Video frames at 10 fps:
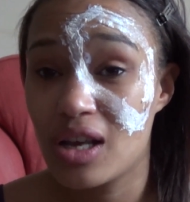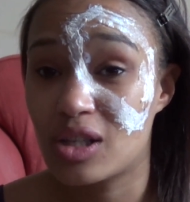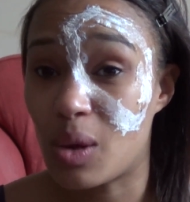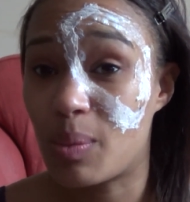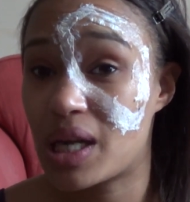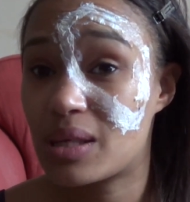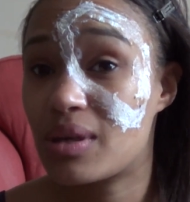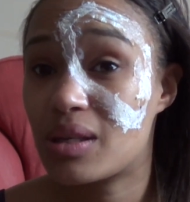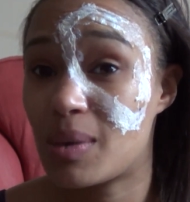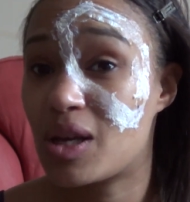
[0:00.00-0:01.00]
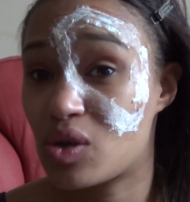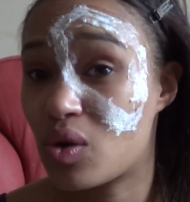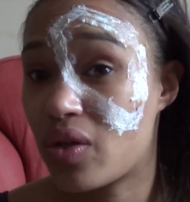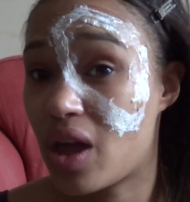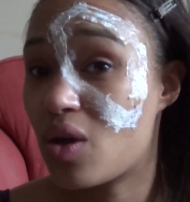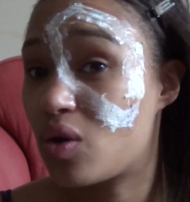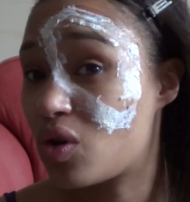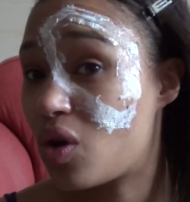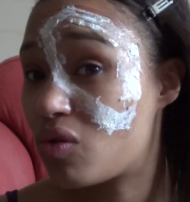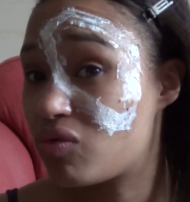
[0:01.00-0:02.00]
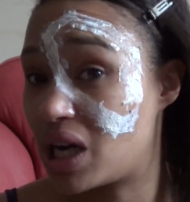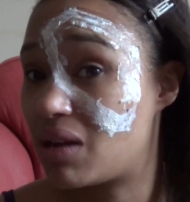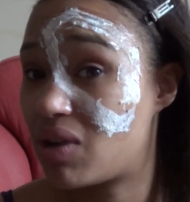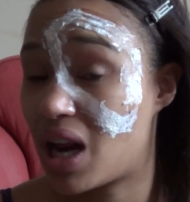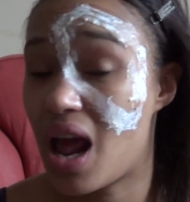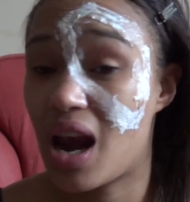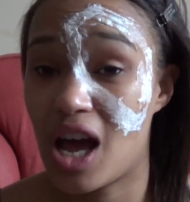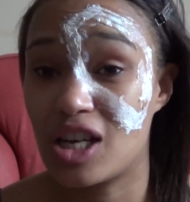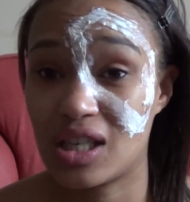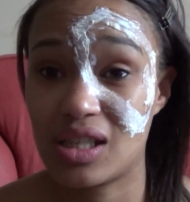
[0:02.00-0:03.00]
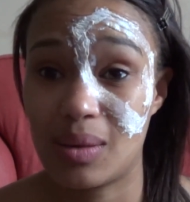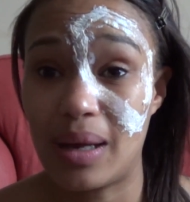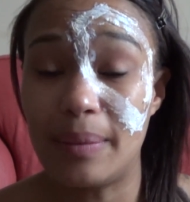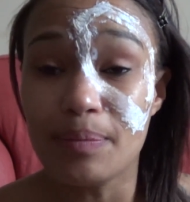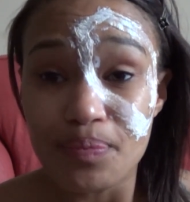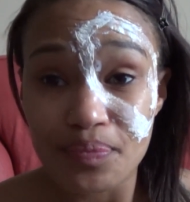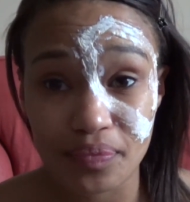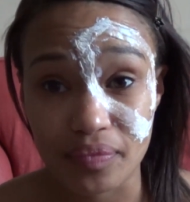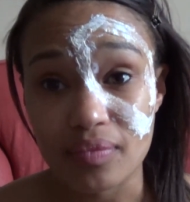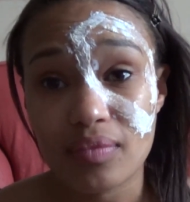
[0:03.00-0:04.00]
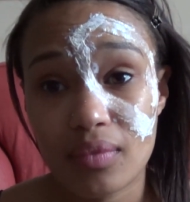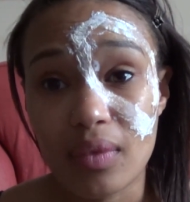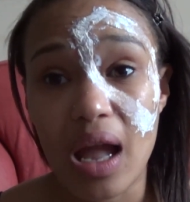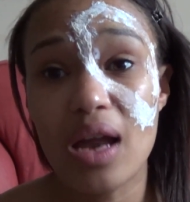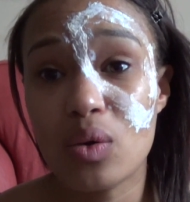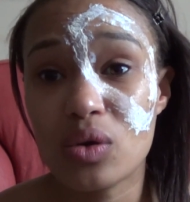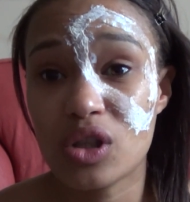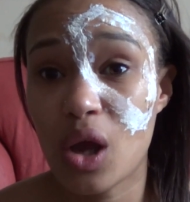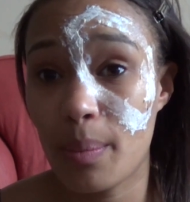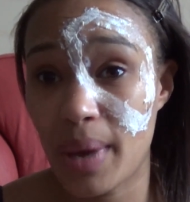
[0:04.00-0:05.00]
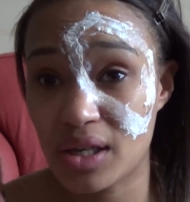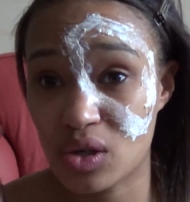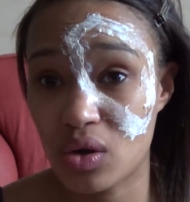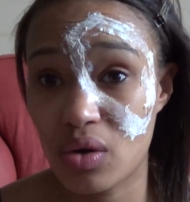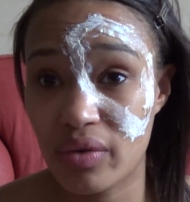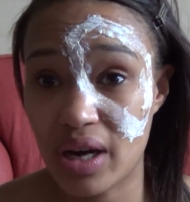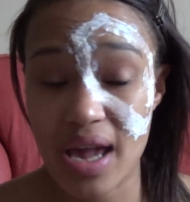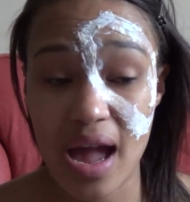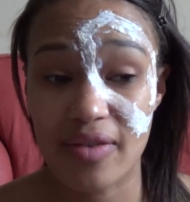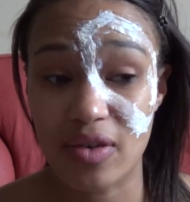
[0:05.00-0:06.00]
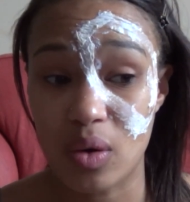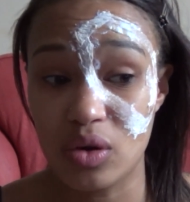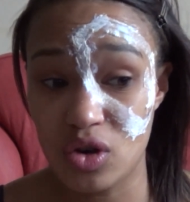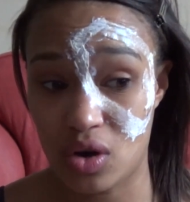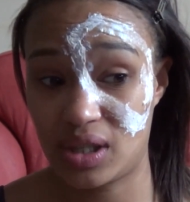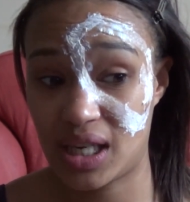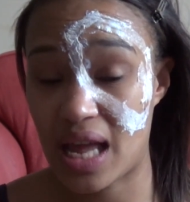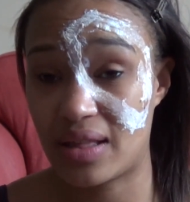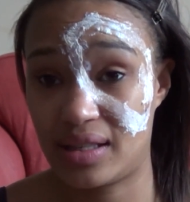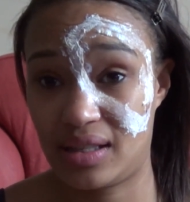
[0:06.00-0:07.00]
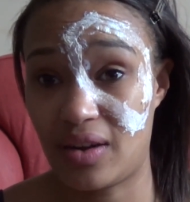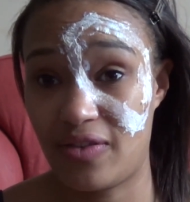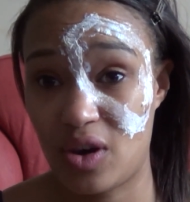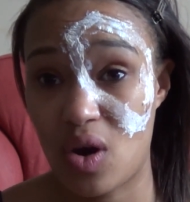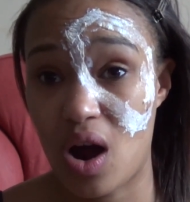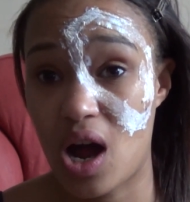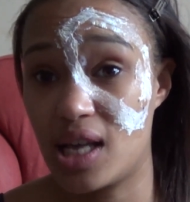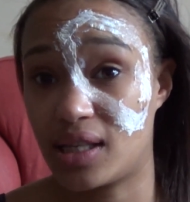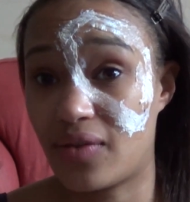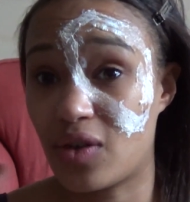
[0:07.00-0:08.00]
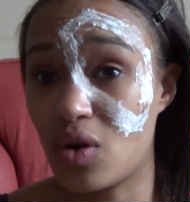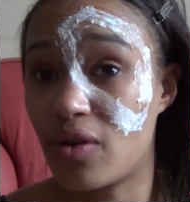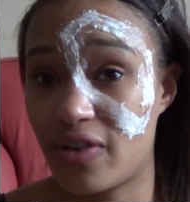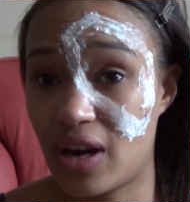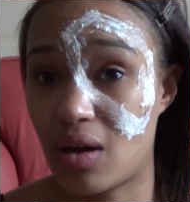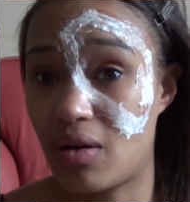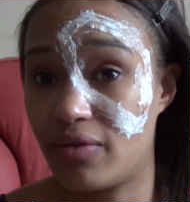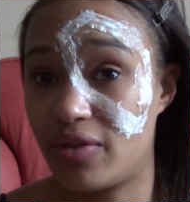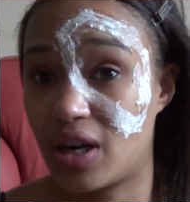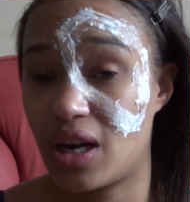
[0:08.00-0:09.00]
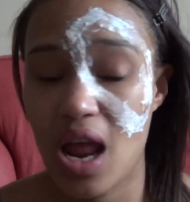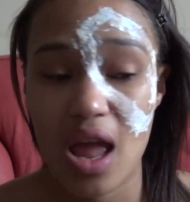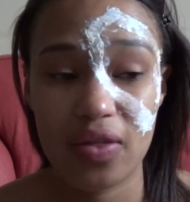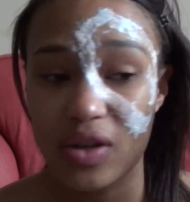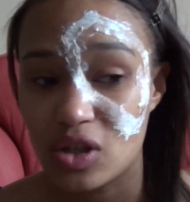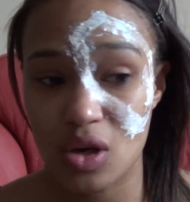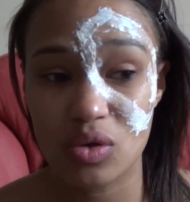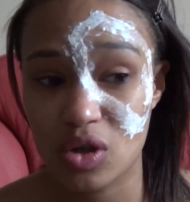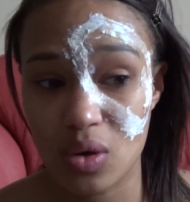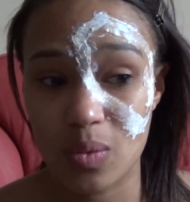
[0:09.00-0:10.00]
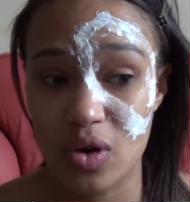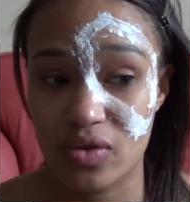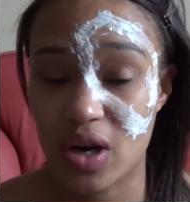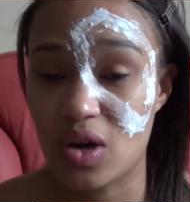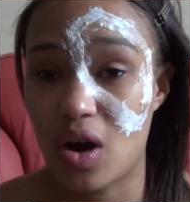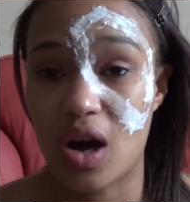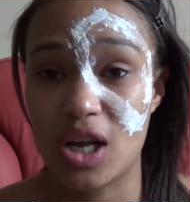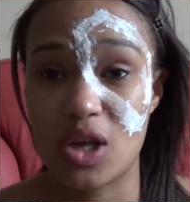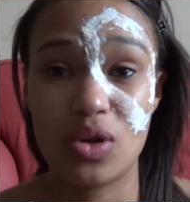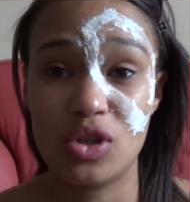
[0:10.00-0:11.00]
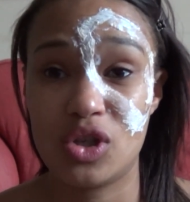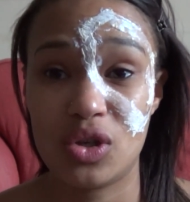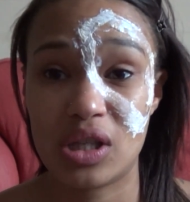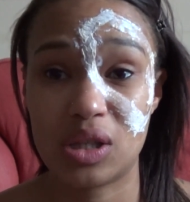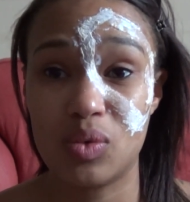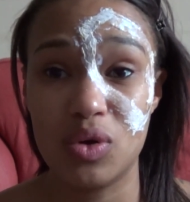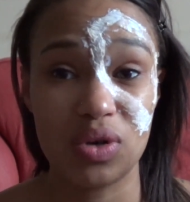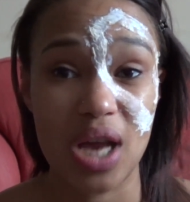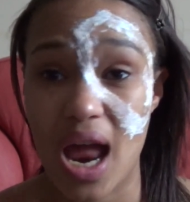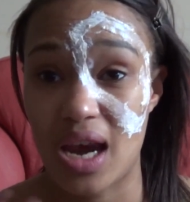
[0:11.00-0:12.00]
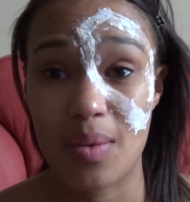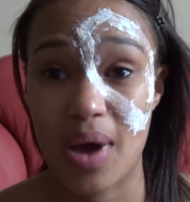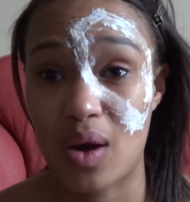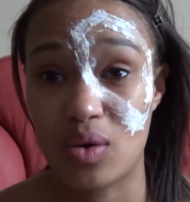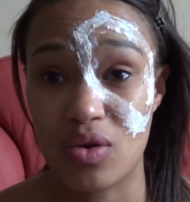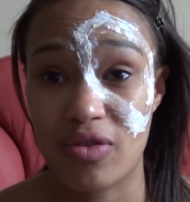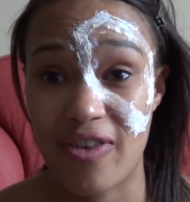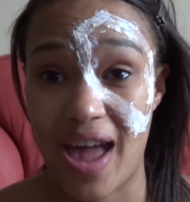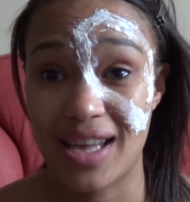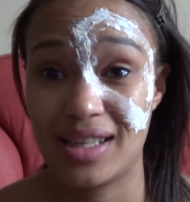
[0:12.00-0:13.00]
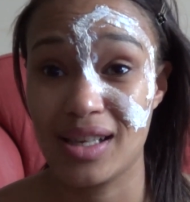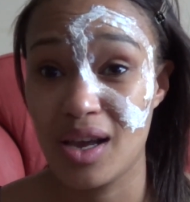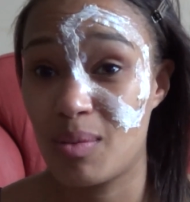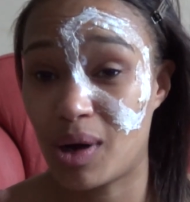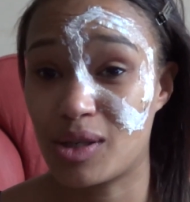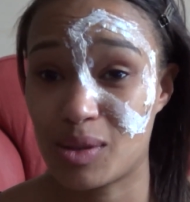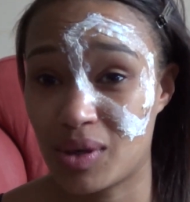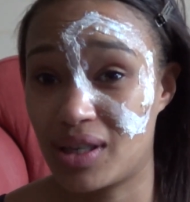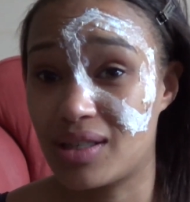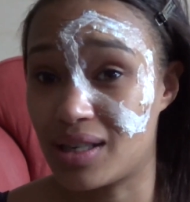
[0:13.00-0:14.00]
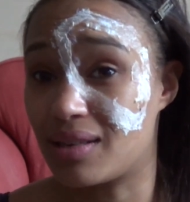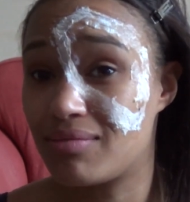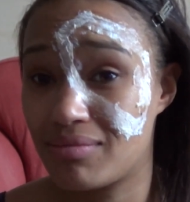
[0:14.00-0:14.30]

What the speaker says: So please make sure that you're not really allergic to it, and also make sure you're really careful not to get this stuff in your eyes. If you're not feeling confident, then don't do your wound around your eye. You can do this wound anywhere on your face, but I just wanted to